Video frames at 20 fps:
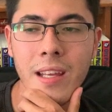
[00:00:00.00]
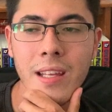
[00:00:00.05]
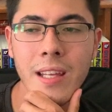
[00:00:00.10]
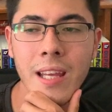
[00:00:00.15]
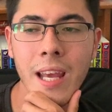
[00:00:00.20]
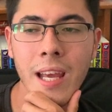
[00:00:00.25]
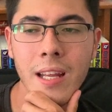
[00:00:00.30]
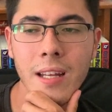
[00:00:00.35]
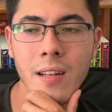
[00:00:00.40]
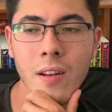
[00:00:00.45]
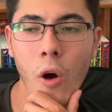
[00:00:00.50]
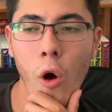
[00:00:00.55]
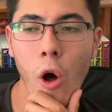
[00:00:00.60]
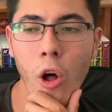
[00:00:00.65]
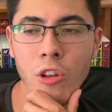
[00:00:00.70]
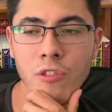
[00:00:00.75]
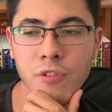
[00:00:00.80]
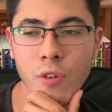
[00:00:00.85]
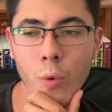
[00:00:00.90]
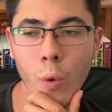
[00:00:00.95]
Can
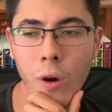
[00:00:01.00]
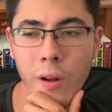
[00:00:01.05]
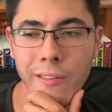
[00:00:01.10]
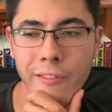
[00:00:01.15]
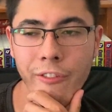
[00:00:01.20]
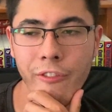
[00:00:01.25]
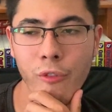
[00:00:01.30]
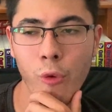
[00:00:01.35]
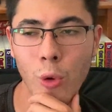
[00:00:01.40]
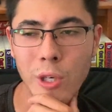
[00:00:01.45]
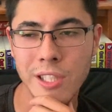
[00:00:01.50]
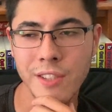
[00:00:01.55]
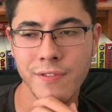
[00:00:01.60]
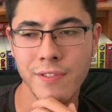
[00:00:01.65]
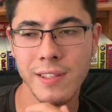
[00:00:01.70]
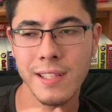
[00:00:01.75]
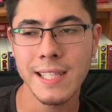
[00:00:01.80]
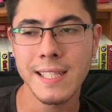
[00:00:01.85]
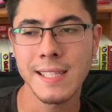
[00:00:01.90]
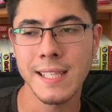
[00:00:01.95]
All for One
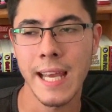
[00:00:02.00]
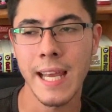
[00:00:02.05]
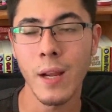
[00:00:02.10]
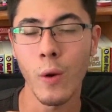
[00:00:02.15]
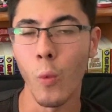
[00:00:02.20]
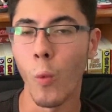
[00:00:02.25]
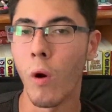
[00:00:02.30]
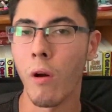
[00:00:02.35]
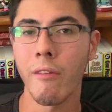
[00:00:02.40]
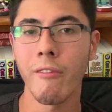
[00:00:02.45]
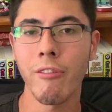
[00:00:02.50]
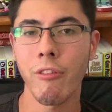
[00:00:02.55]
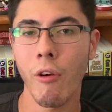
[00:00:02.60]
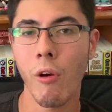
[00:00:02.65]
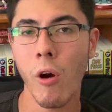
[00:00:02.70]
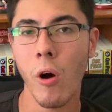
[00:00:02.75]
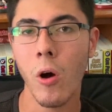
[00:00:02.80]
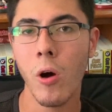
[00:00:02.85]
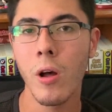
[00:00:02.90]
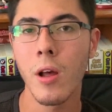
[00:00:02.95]
forcefully take One for
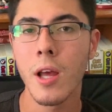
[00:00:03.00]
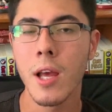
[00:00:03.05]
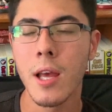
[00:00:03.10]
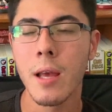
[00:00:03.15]
All?